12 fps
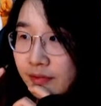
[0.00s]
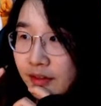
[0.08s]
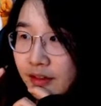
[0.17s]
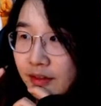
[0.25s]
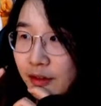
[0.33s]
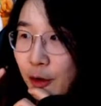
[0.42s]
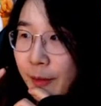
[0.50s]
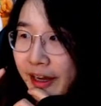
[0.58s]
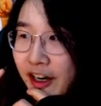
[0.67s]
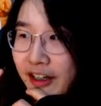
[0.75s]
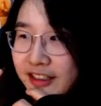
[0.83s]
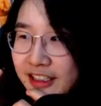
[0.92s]
Oh my
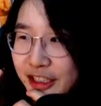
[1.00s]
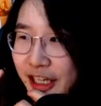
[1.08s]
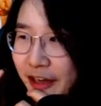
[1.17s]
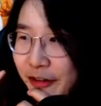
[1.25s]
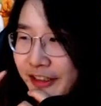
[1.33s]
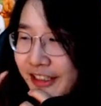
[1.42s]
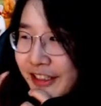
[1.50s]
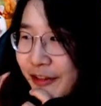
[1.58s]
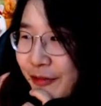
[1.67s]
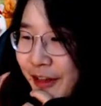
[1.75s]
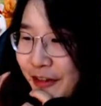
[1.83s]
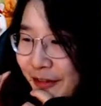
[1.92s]
god, the shadow is
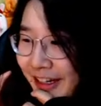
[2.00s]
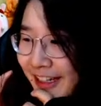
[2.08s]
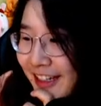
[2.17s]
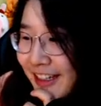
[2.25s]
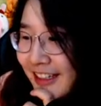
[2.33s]
rendering.